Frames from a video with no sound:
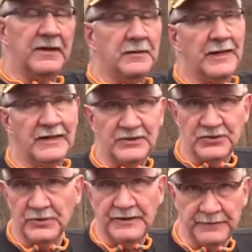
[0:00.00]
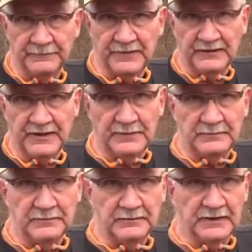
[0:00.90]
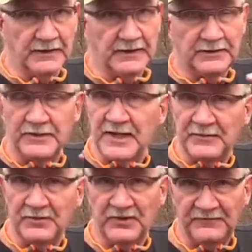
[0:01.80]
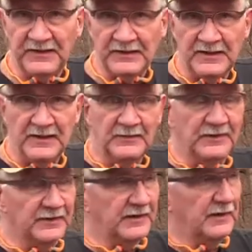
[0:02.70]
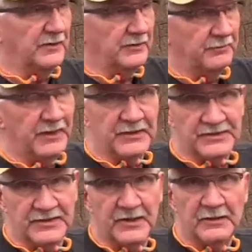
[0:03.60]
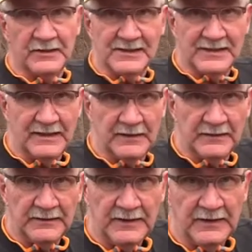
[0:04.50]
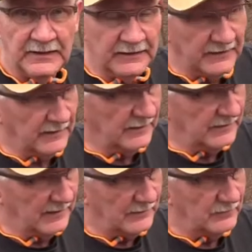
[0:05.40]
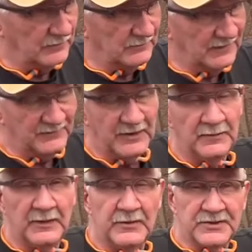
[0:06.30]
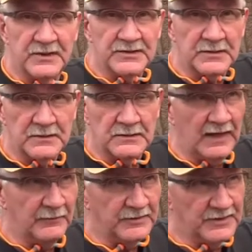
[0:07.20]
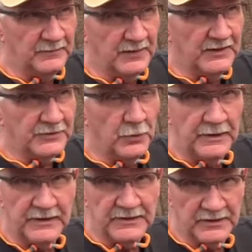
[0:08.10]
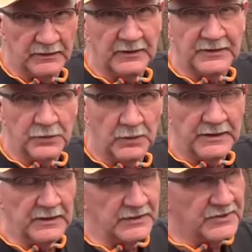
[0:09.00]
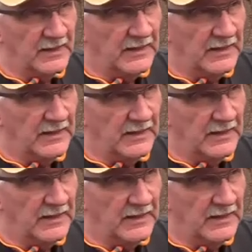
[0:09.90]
about joining, okay? Again, they're not perfect, but they are the biggest dog in town. And I've been a member since I was in my 20s, early 20s,